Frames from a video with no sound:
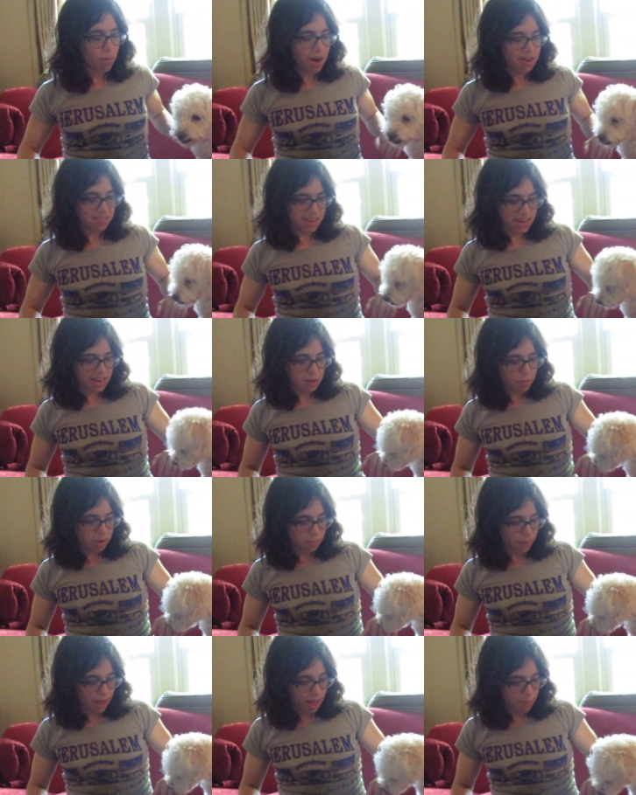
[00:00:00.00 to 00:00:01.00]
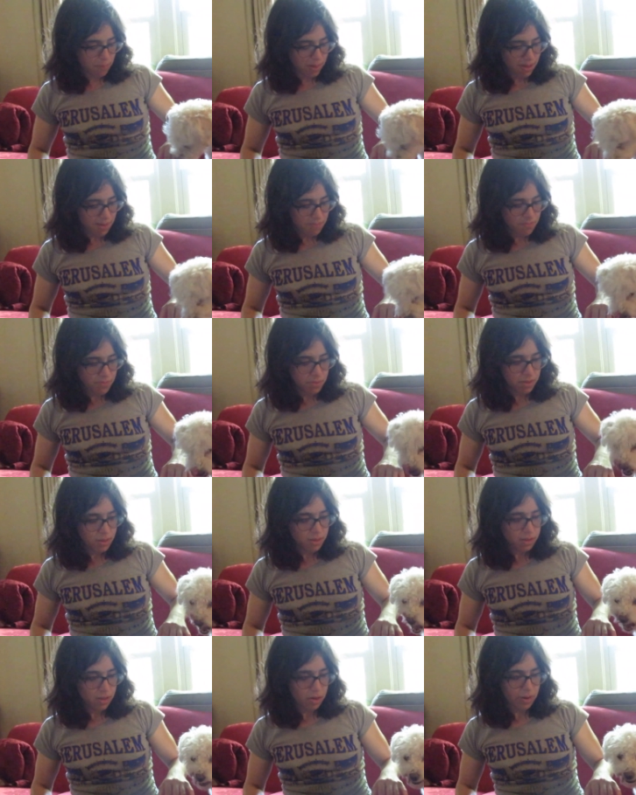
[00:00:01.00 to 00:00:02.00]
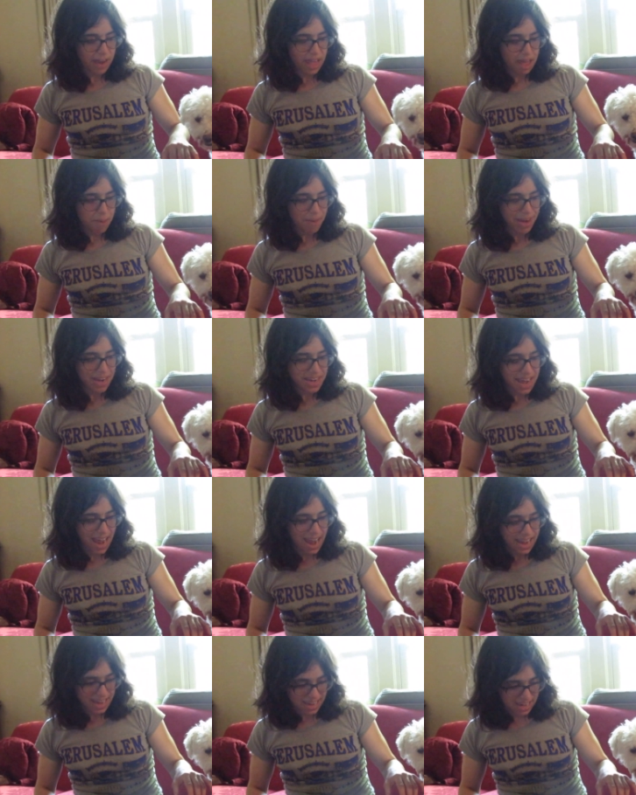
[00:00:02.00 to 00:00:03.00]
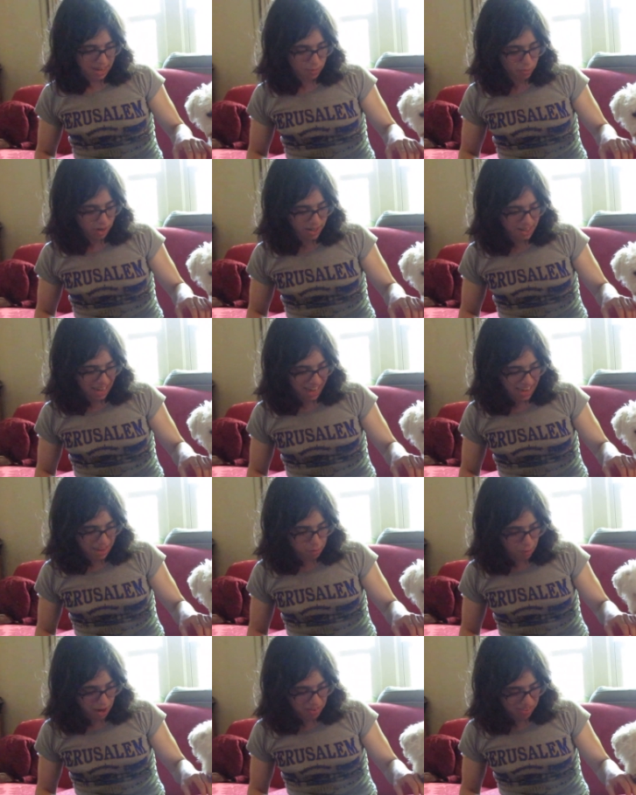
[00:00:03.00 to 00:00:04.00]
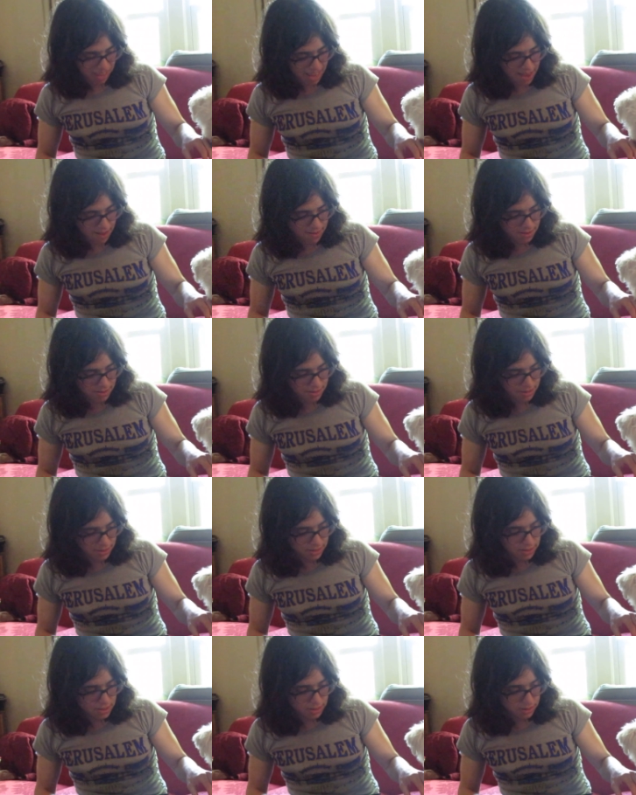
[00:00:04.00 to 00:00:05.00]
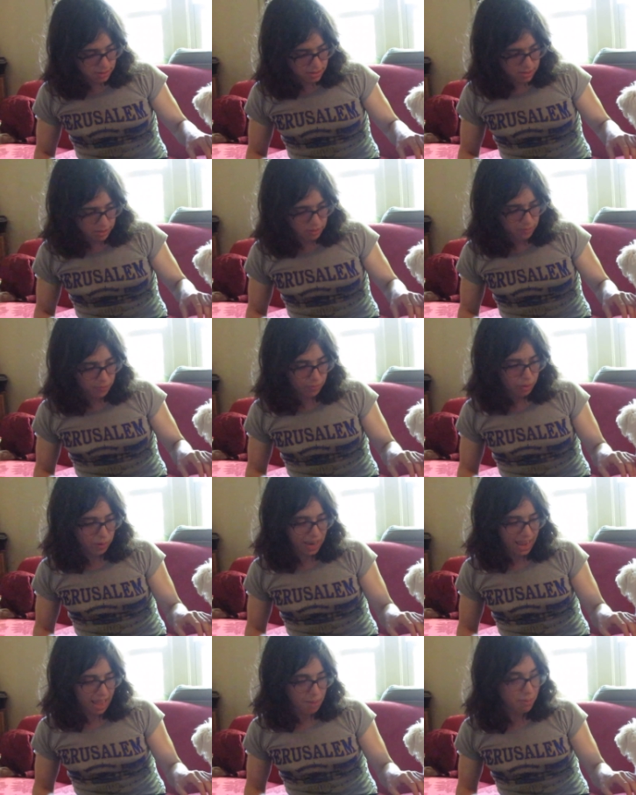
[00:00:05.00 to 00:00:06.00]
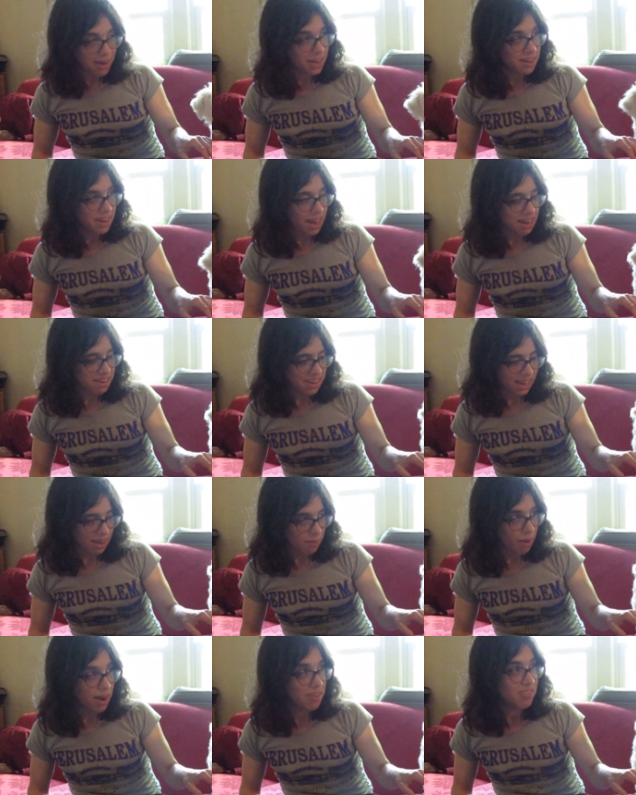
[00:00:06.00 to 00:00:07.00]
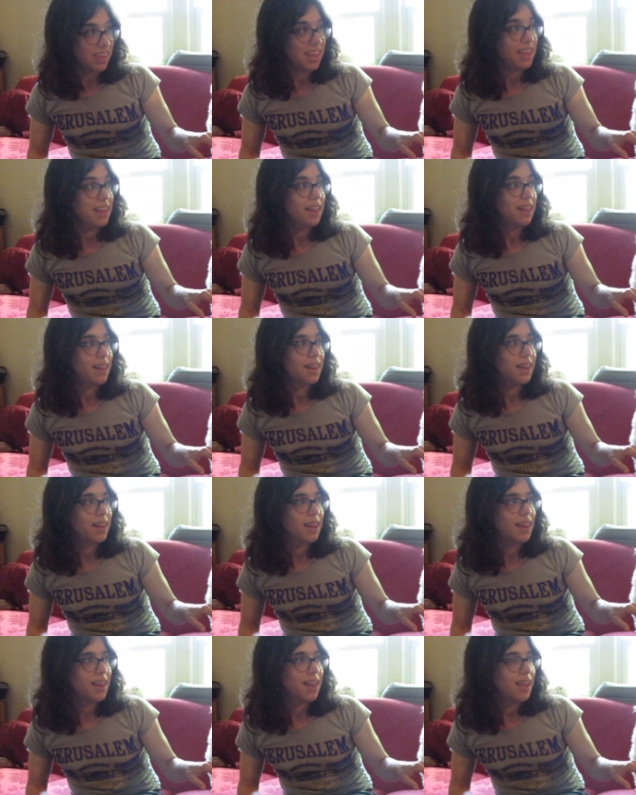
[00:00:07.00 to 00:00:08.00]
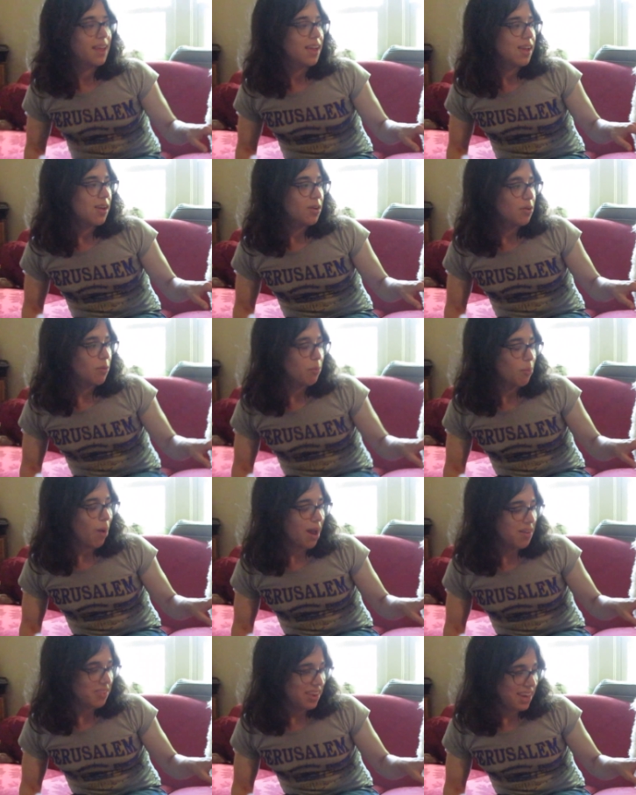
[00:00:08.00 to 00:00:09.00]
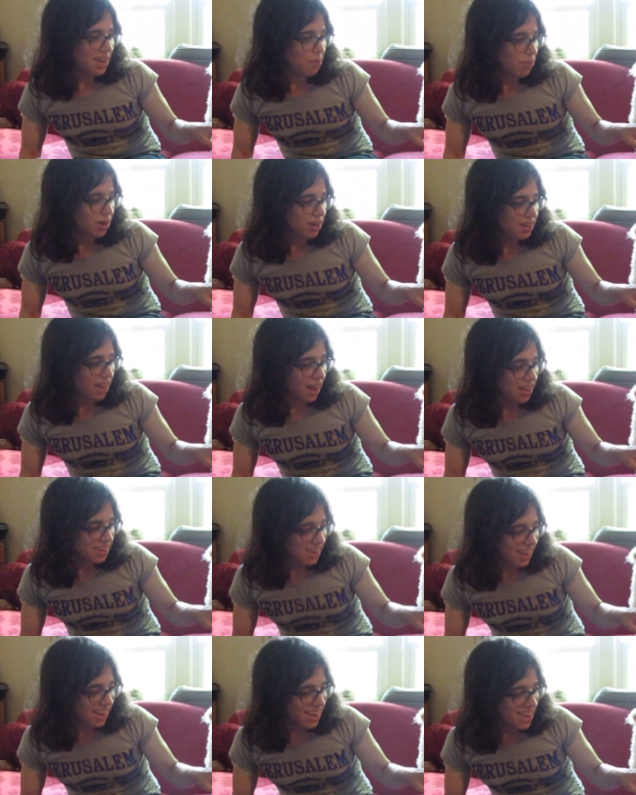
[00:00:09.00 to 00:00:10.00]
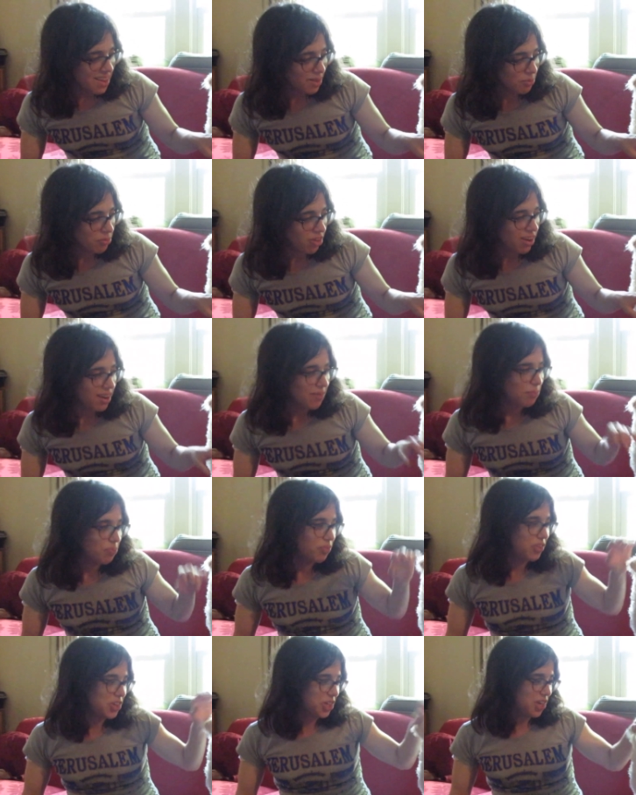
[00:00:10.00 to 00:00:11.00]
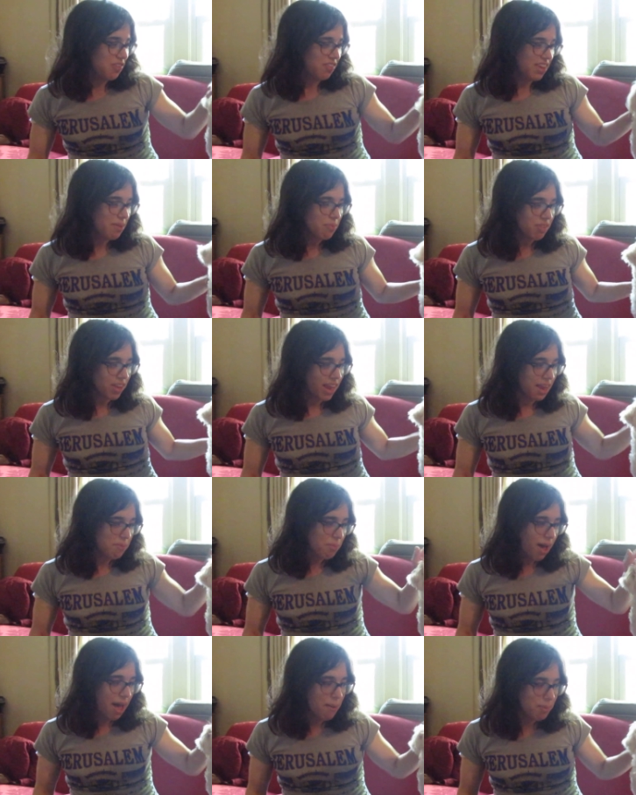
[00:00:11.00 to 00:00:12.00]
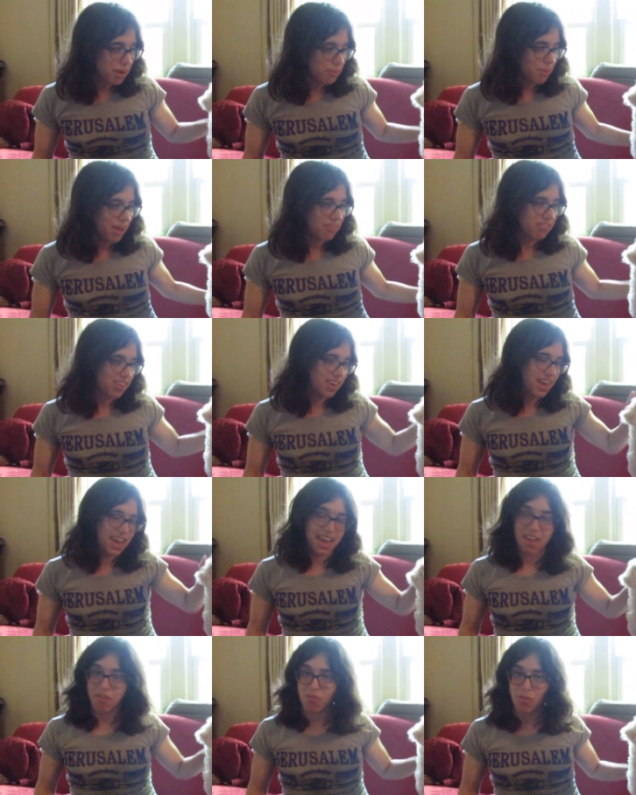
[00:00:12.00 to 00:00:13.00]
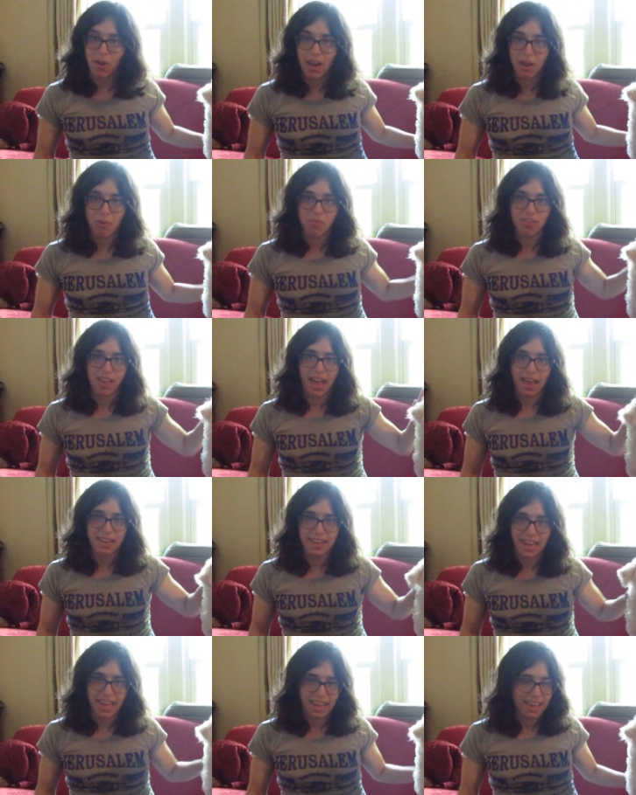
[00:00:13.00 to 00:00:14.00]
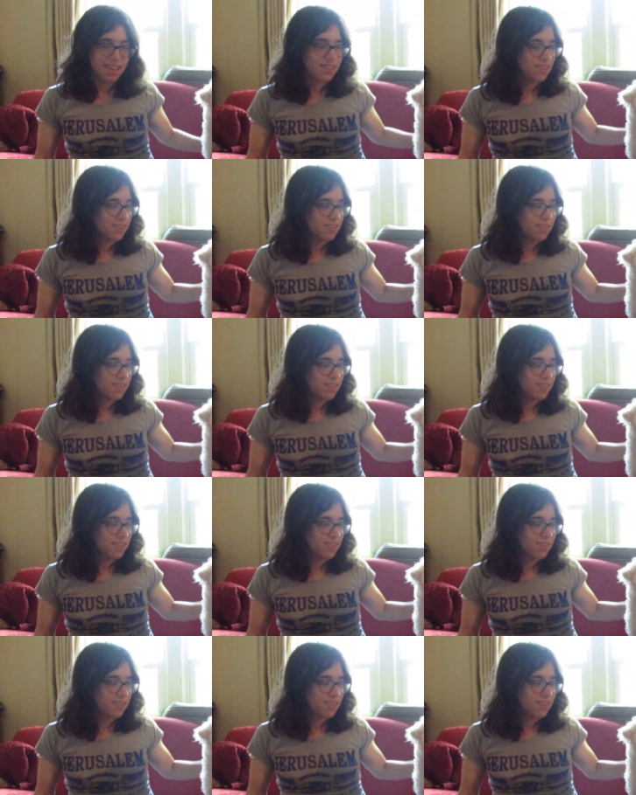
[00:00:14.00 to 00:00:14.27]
Risey, do you want a Papa? Okay, how about a Daddy? Do you want a Daddy, Risey? Hmm. Okay, how about a Tateh, Risey? Right? Do you need one Tateh? I'm dry. She seems to like Papa the best today. Yesterday it was Tateh.